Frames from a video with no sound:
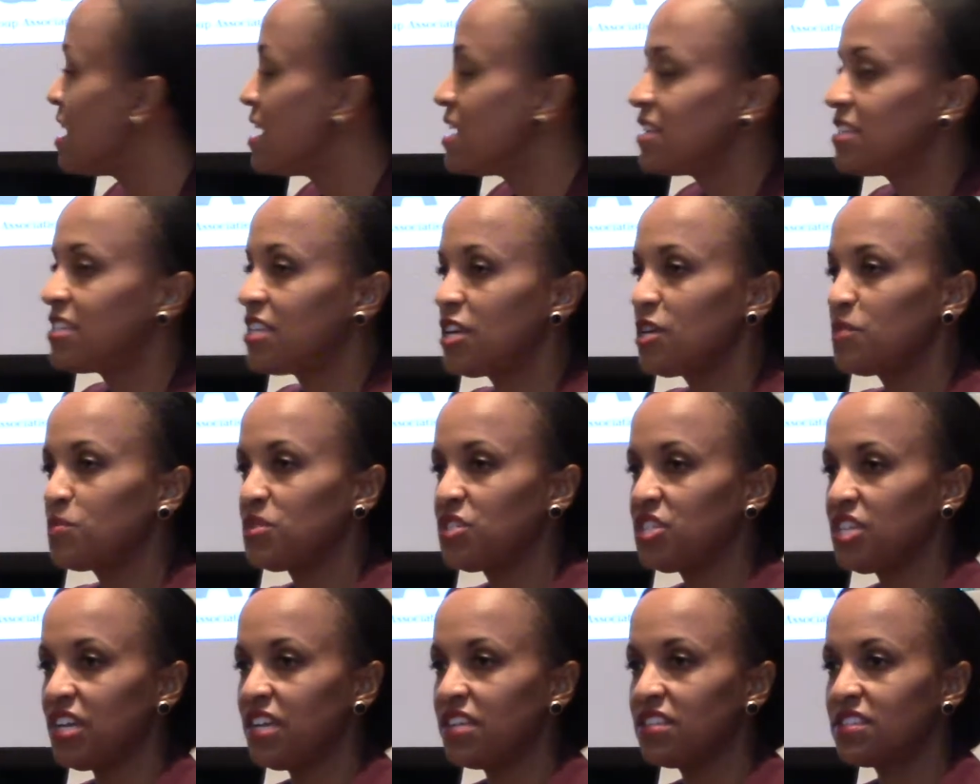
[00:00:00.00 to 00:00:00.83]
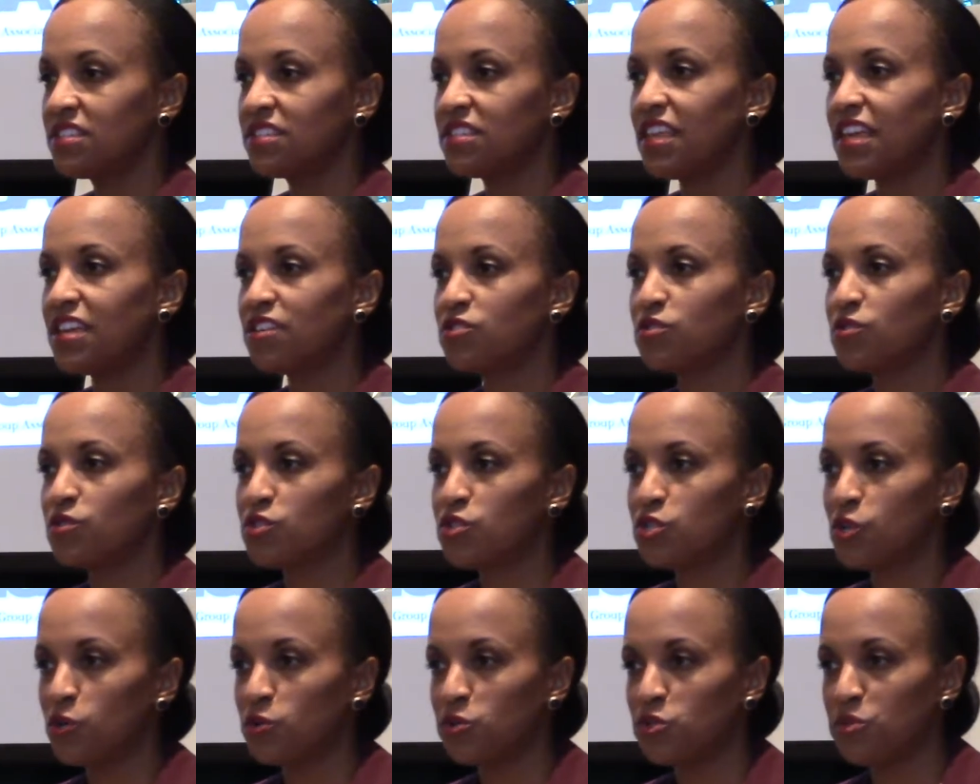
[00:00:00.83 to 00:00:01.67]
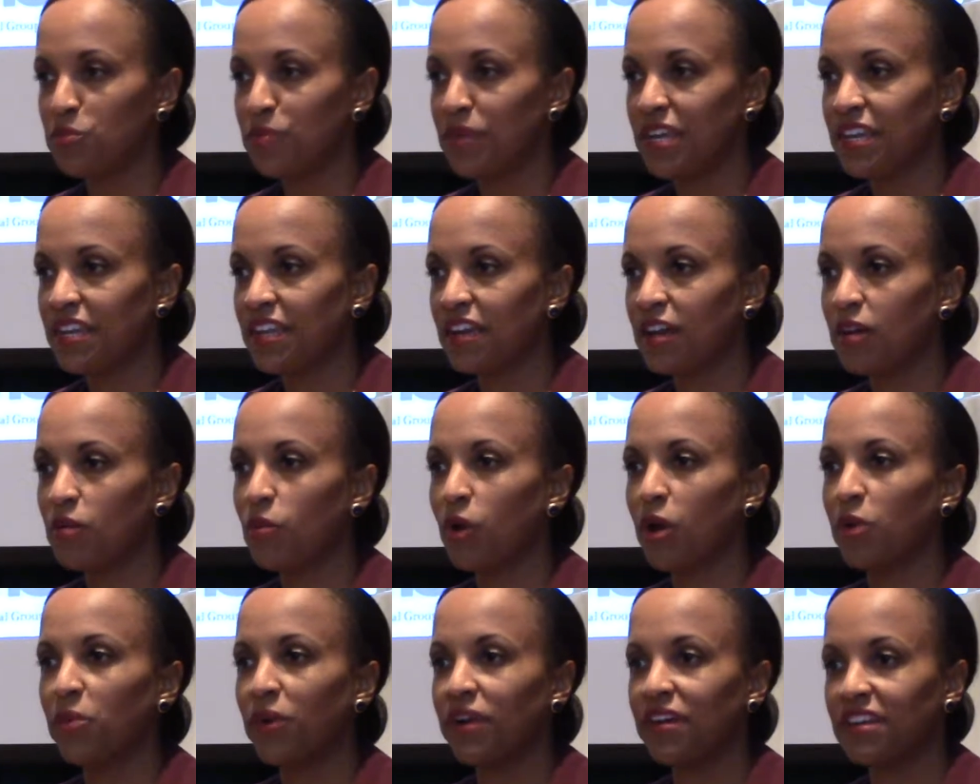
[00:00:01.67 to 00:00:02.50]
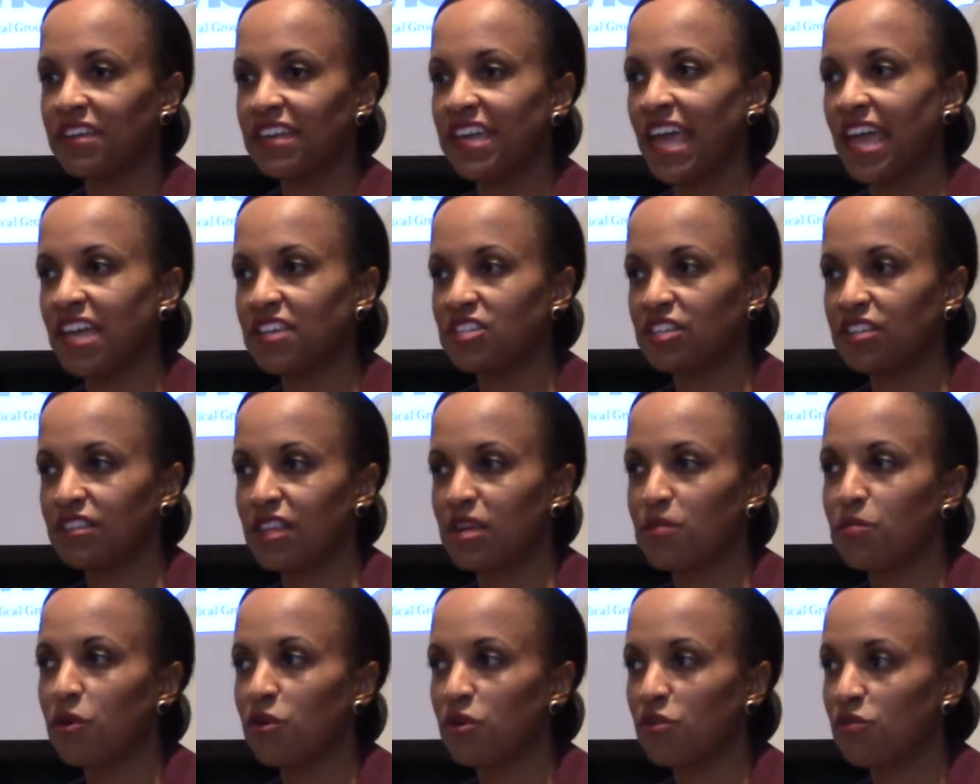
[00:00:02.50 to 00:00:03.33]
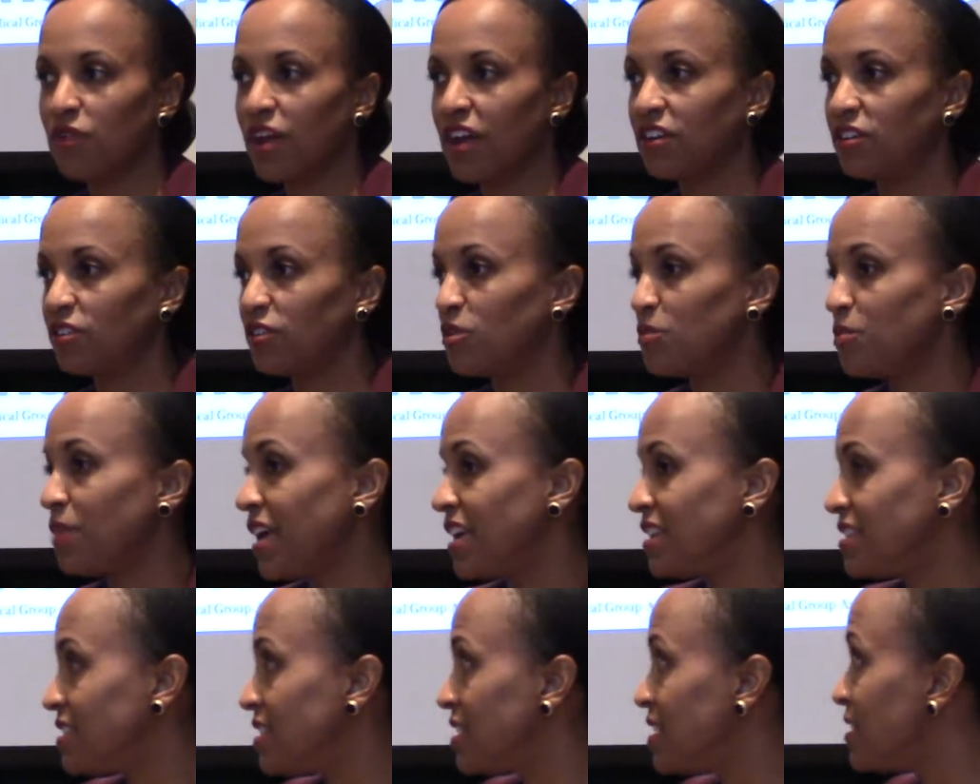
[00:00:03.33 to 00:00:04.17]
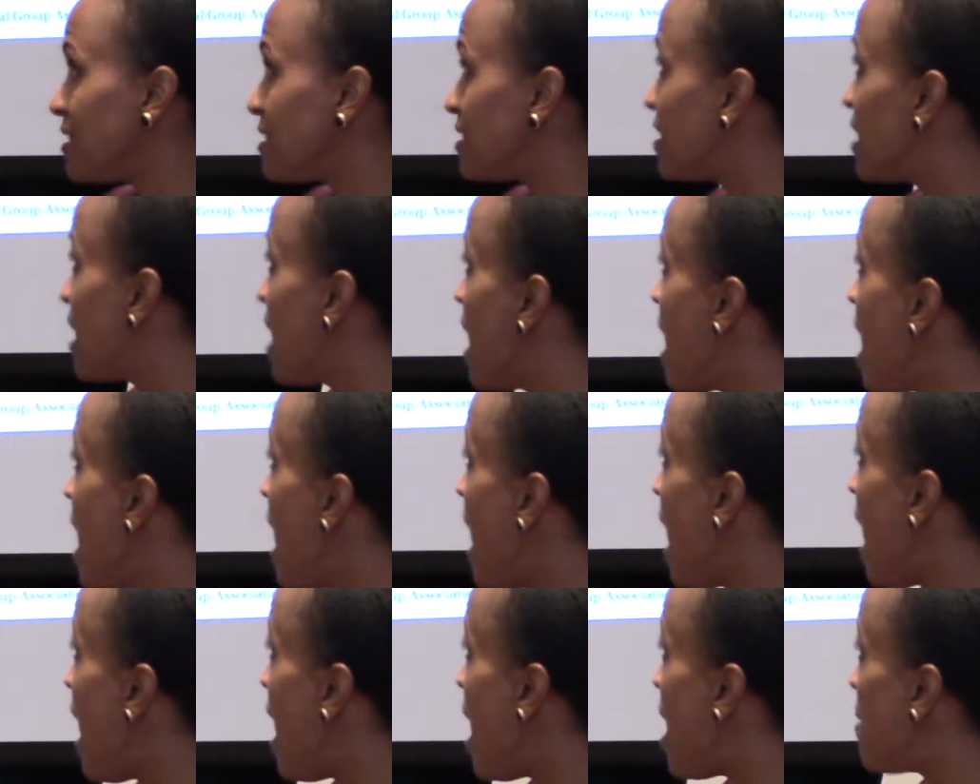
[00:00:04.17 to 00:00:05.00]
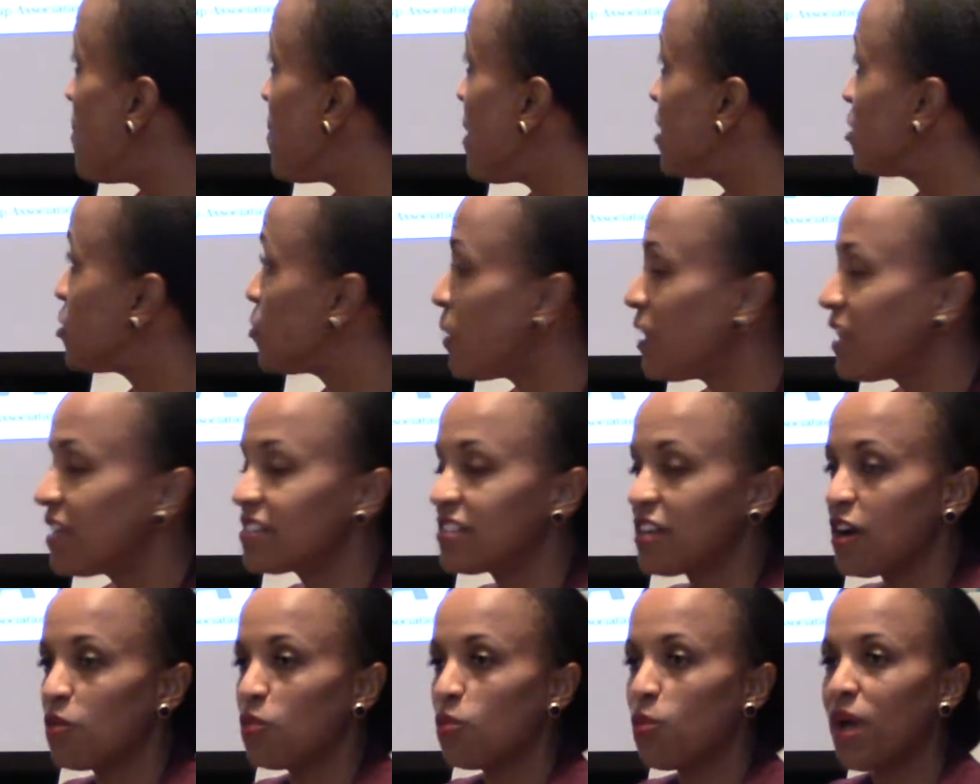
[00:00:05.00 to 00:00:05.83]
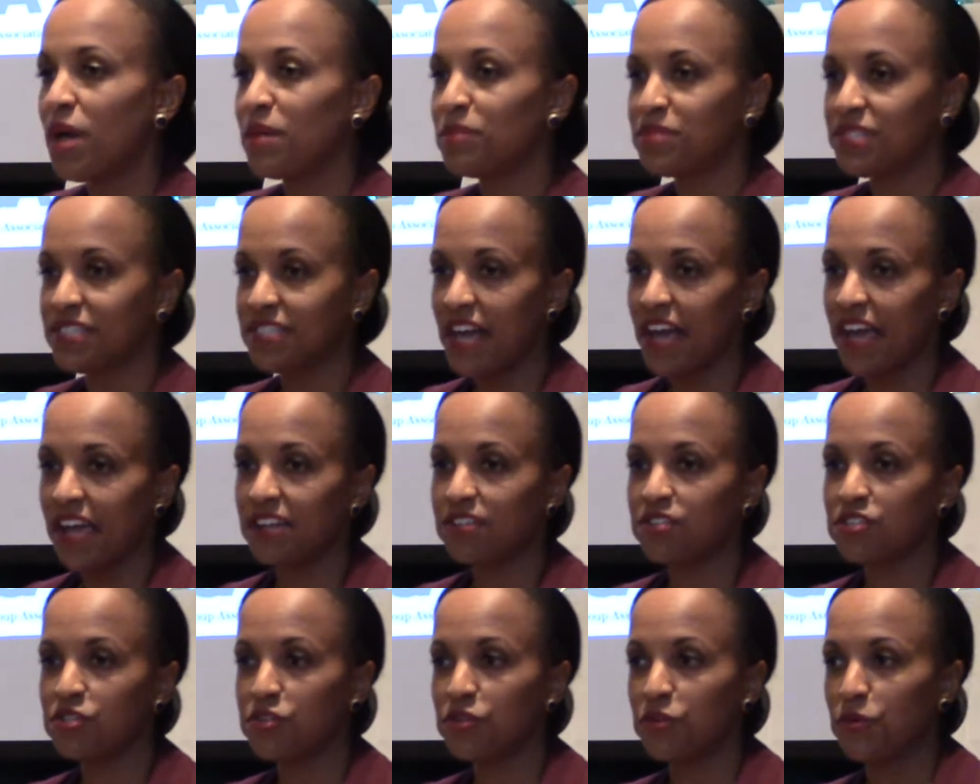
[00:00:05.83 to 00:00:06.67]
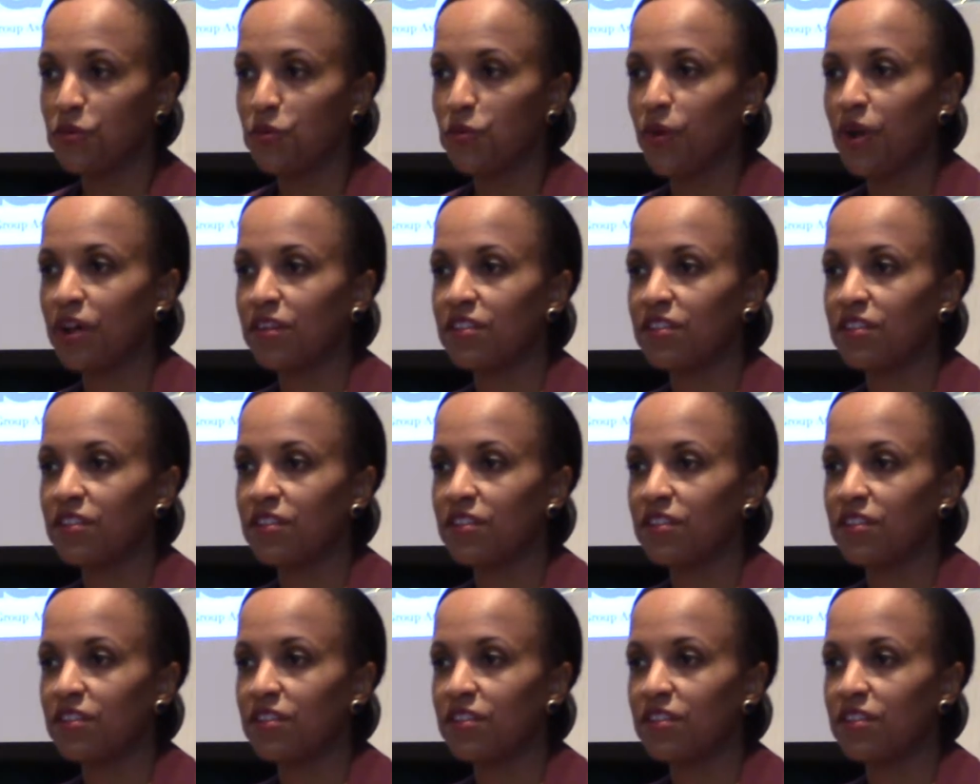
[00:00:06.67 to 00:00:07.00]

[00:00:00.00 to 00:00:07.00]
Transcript: tip sheets, things on social media where we're engaging them on a regular basis, as well as our website too, where